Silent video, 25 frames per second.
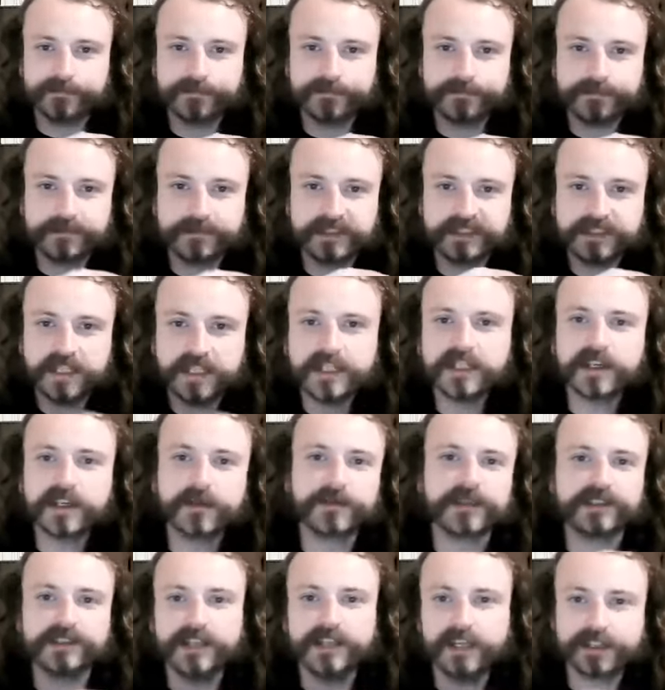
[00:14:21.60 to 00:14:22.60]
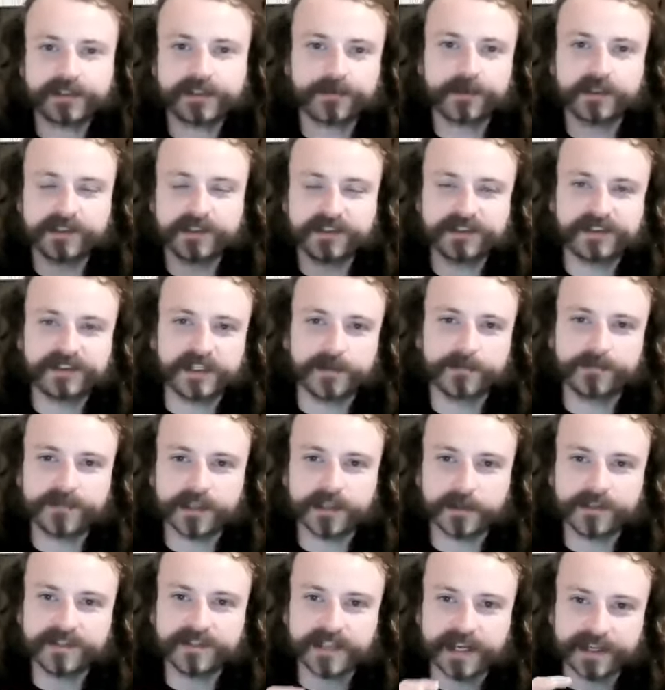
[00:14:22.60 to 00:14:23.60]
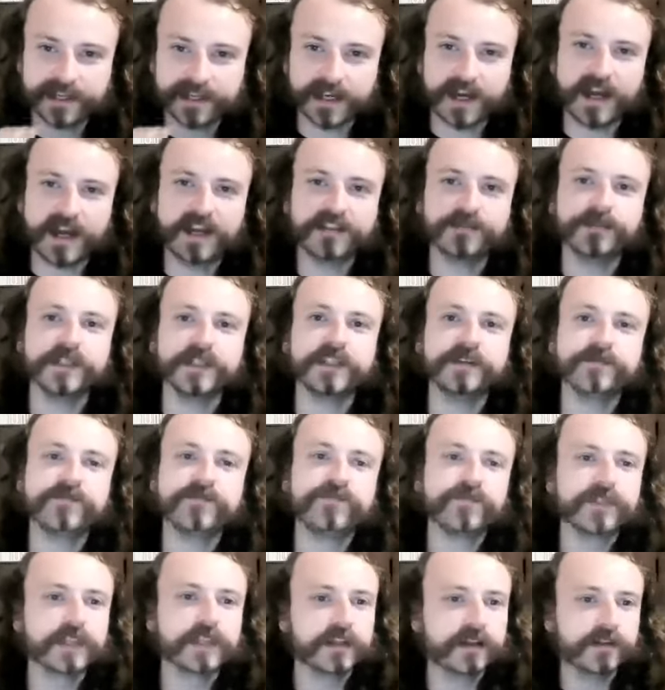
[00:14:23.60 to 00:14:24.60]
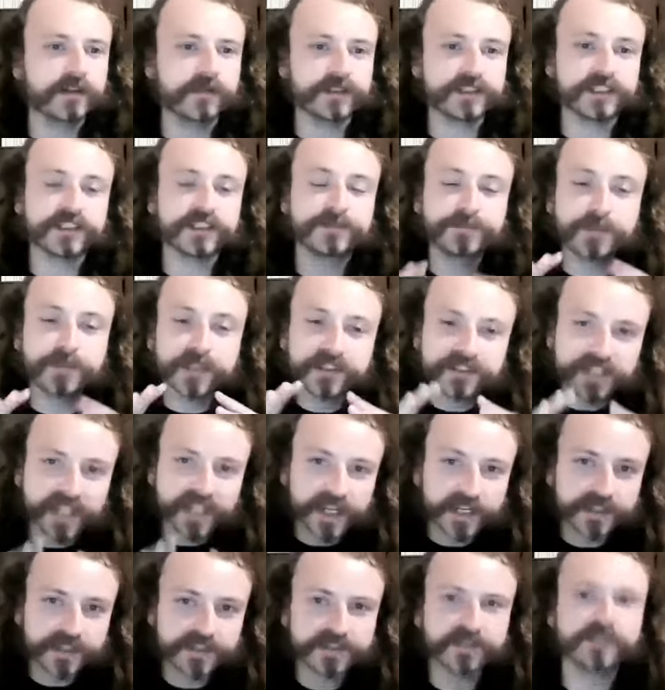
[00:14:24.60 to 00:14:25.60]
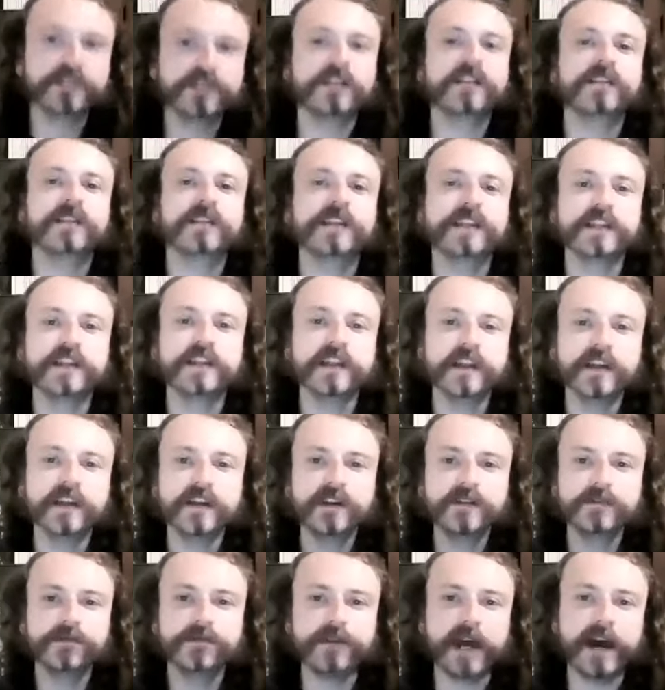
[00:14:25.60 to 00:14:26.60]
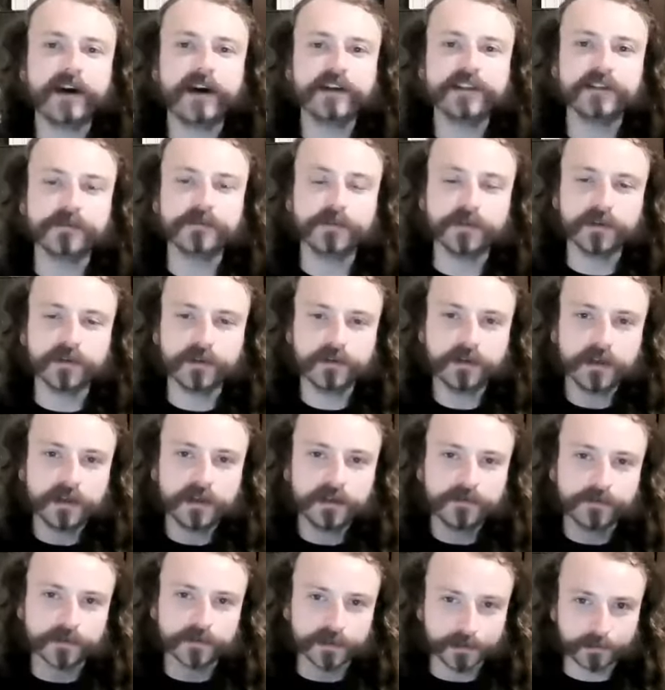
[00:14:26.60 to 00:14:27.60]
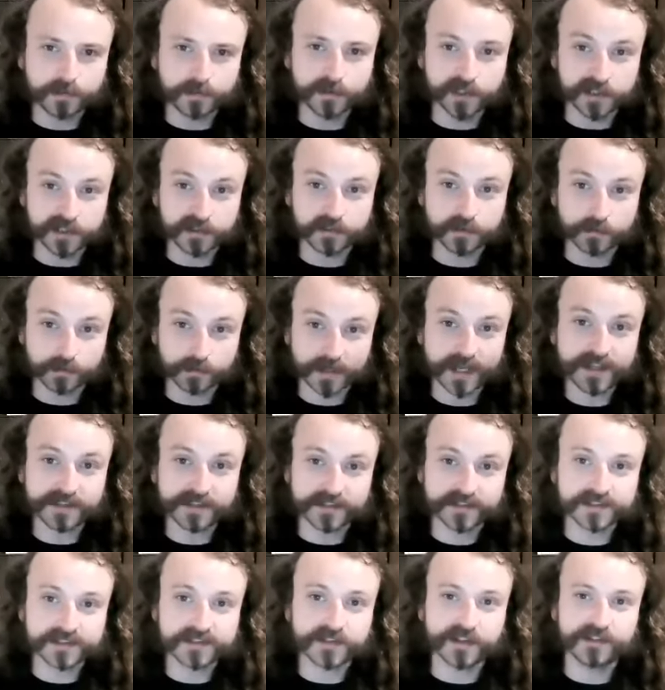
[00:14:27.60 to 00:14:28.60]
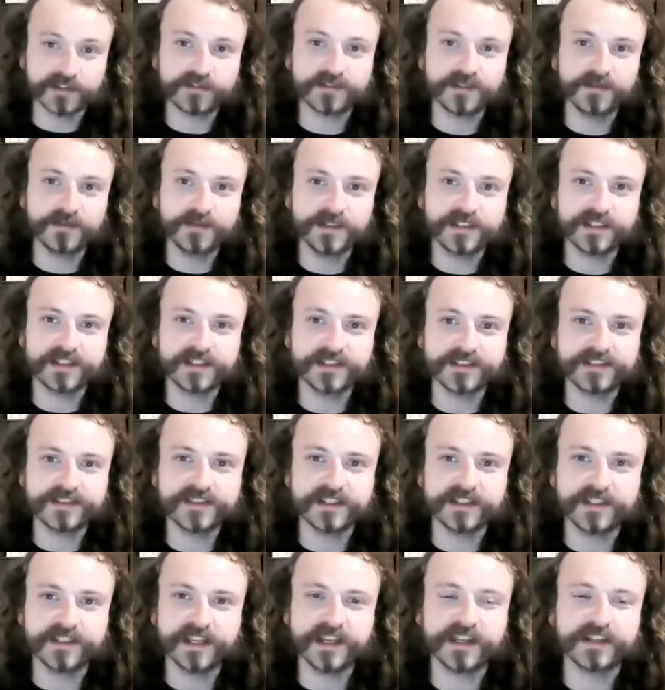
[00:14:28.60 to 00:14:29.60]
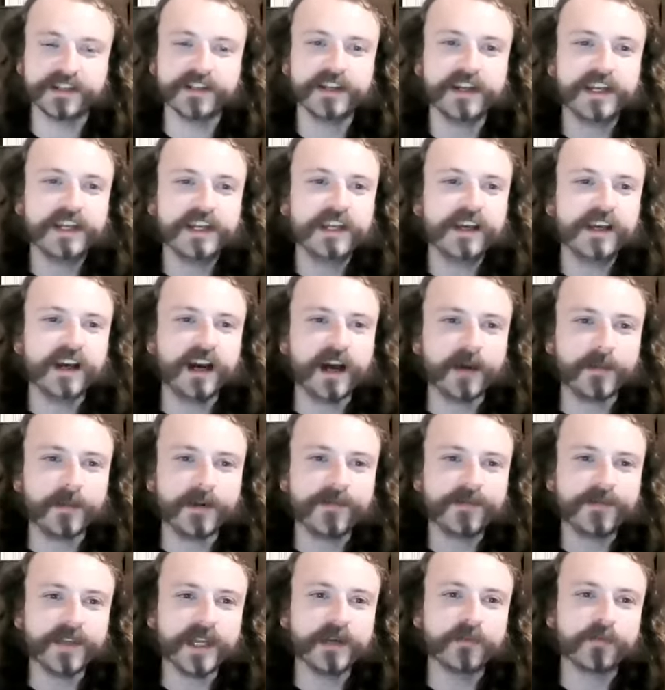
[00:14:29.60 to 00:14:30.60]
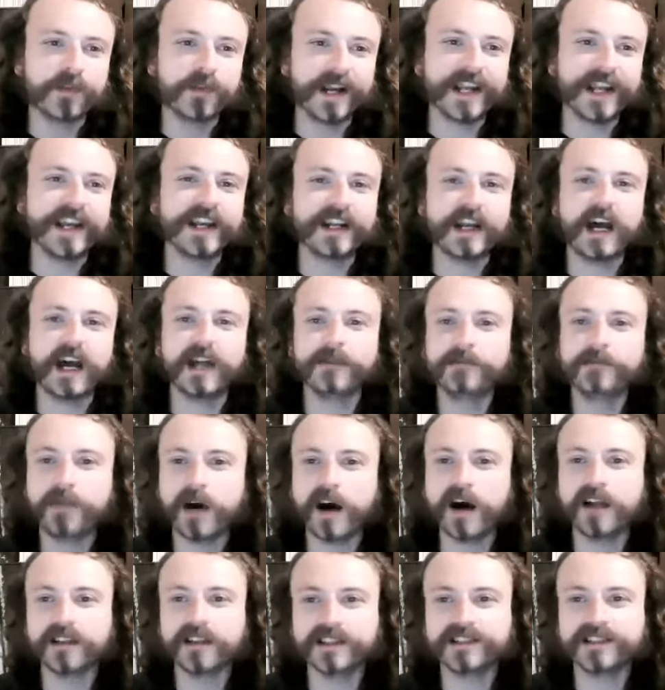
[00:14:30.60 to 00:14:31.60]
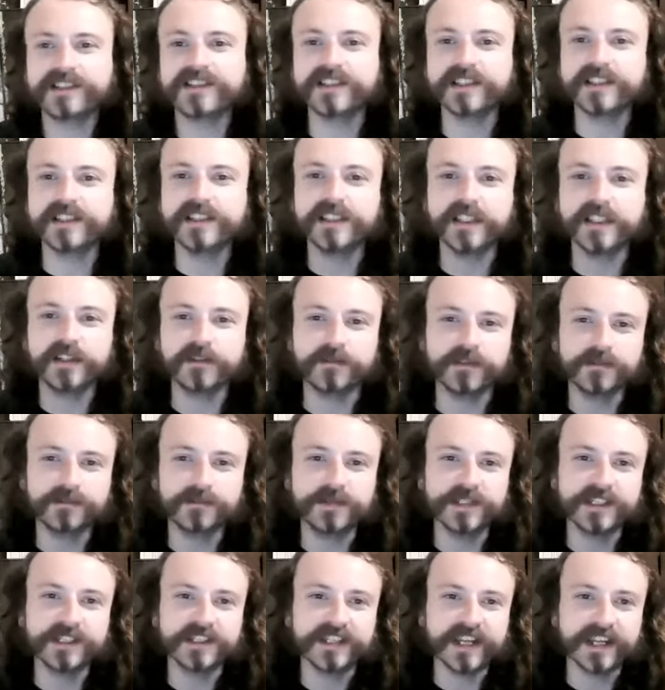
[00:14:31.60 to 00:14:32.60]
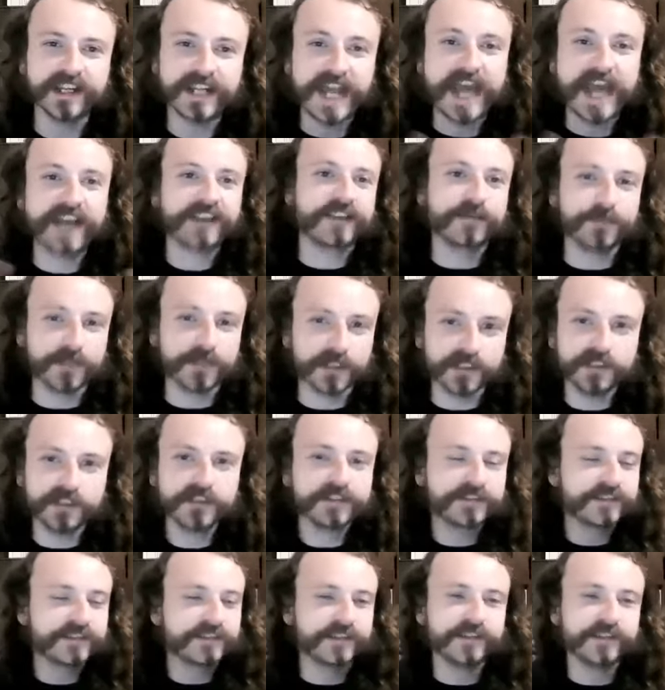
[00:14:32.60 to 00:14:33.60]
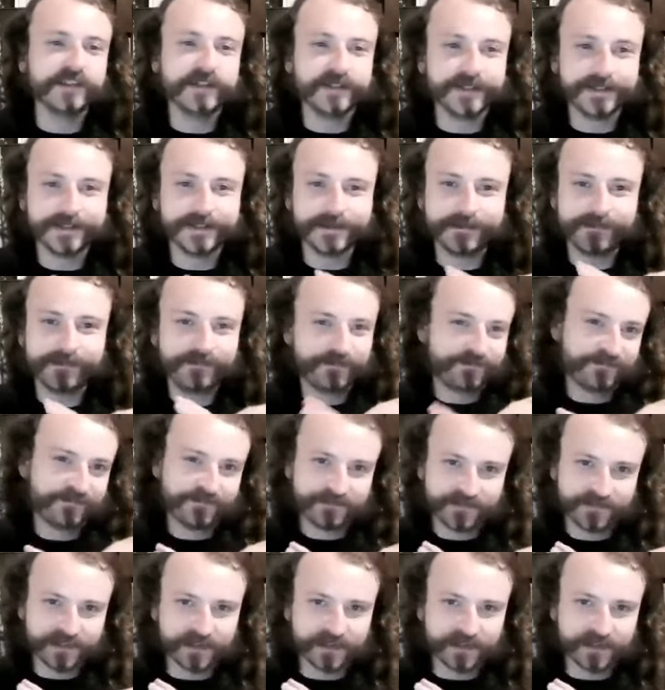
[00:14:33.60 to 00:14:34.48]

setting up this us versus them dichotomy, which is particularly valuable for the political right in this country, because again, if they ran on policy, it would be anathema to the